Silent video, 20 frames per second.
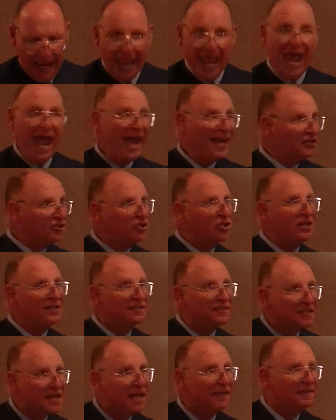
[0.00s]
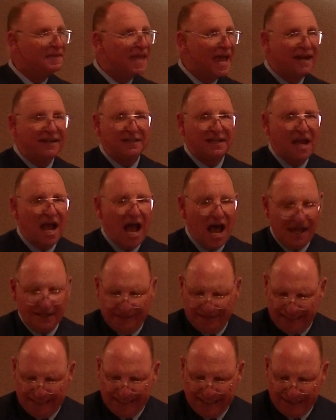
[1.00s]
Actions that
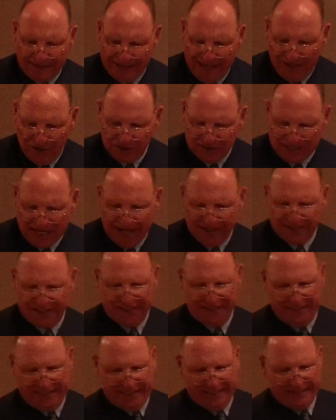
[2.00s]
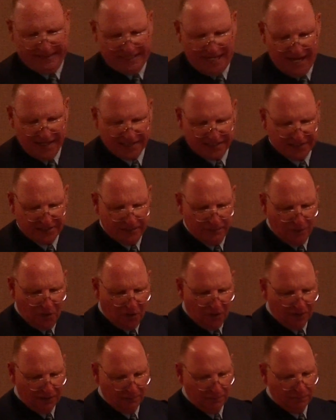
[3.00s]
God declares as
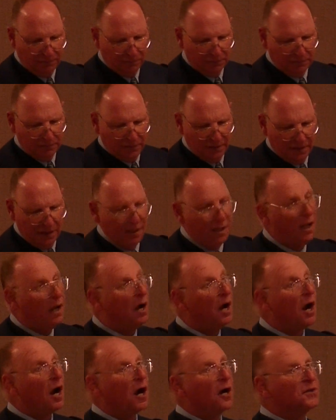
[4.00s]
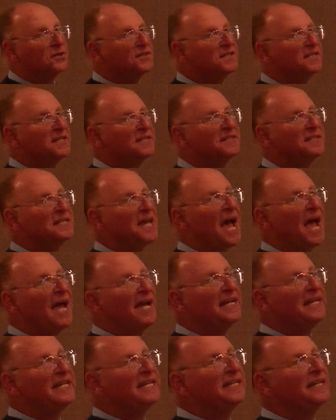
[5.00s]
detestable, our
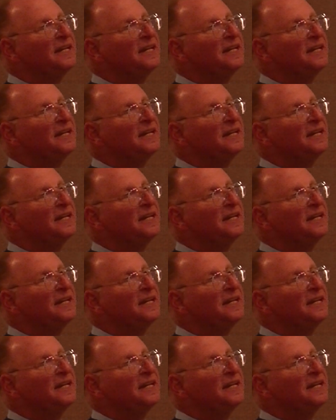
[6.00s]
society